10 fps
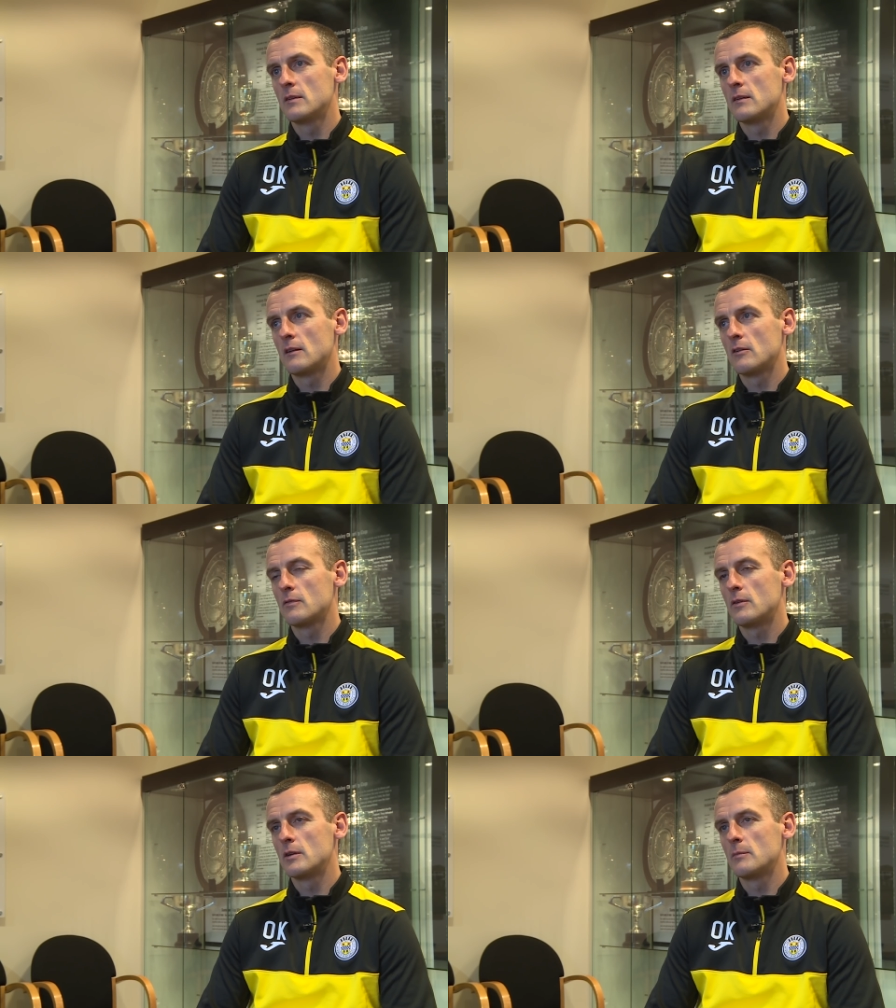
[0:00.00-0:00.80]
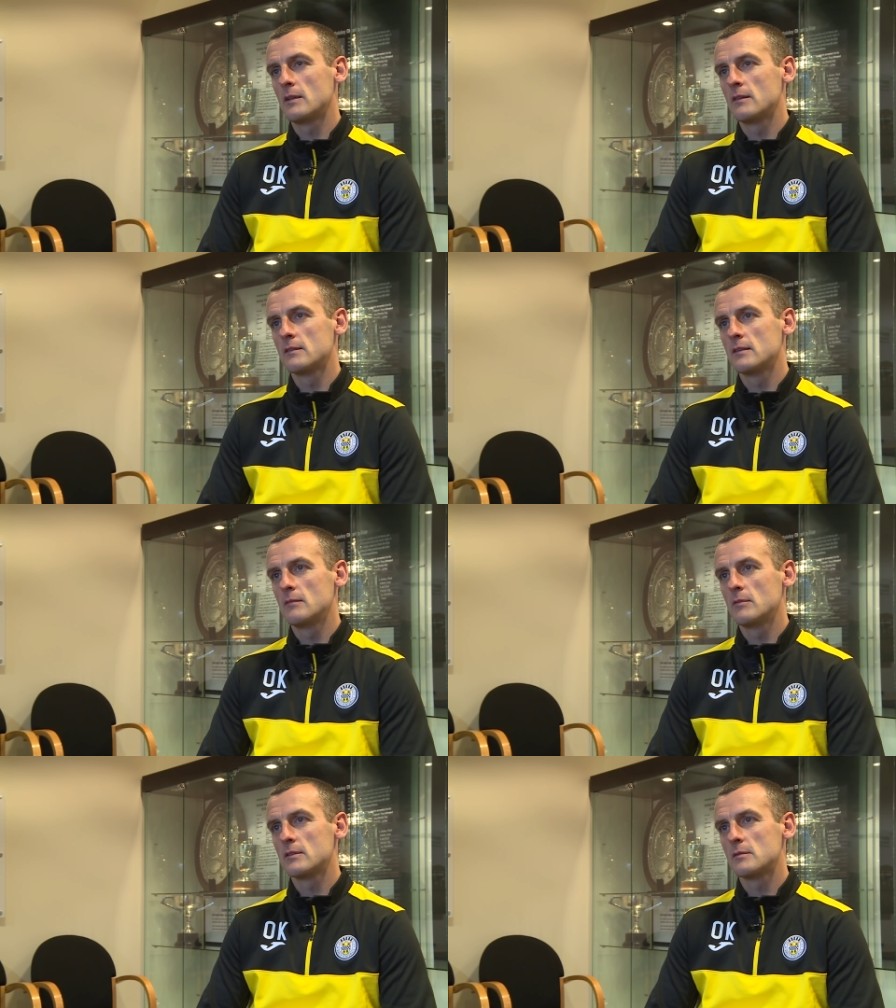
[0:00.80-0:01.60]
and I look forward to building the
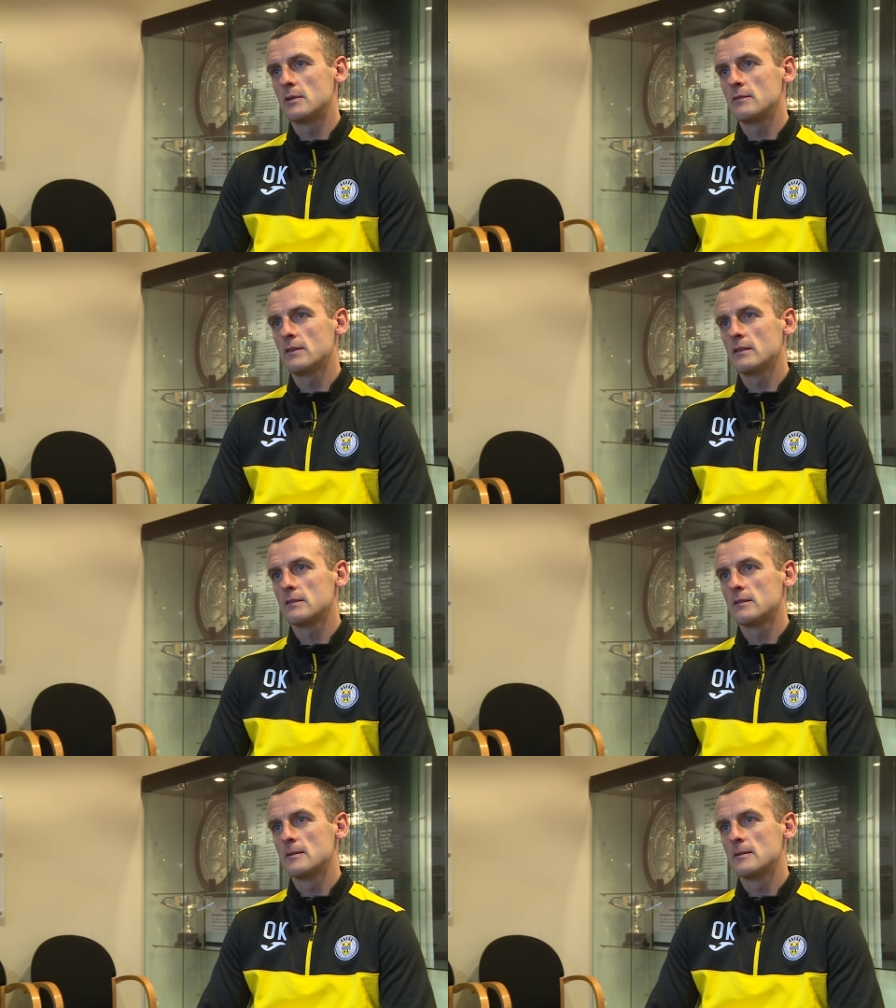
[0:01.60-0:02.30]
same with the St Mirren fans.